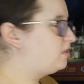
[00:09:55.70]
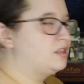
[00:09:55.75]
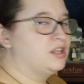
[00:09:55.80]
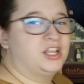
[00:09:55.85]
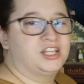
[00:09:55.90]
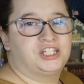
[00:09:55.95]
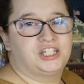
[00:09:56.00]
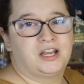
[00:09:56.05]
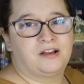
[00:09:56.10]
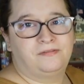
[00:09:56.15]

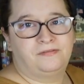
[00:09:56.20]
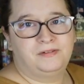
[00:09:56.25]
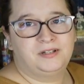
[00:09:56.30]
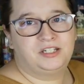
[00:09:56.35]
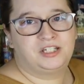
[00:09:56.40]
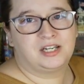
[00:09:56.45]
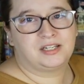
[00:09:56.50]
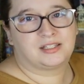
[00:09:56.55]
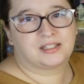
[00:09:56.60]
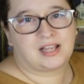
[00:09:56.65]
This shelf was
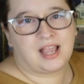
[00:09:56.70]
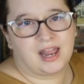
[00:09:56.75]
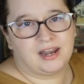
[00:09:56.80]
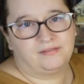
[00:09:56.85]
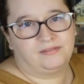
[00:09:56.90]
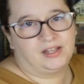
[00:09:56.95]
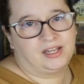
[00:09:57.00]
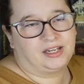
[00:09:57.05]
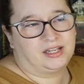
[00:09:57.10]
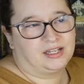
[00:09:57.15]
just kind
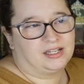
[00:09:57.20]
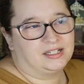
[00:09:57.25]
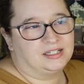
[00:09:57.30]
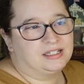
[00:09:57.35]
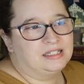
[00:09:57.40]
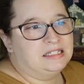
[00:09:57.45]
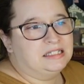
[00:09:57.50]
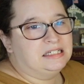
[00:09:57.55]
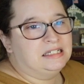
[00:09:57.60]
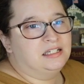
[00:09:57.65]
of like
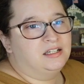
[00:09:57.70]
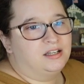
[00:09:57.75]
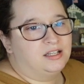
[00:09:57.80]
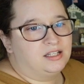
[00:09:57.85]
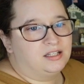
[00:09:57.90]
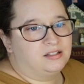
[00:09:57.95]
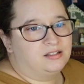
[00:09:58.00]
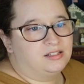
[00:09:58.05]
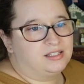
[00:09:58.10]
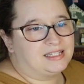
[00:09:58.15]
a
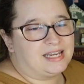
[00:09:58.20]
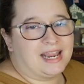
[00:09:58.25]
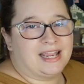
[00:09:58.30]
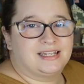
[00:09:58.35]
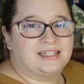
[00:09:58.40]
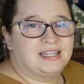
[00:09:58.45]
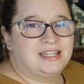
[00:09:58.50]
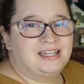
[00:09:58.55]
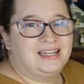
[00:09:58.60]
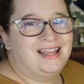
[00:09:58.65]

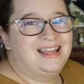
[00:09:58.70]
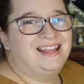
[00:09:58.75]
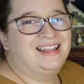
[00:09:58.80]
stand-in.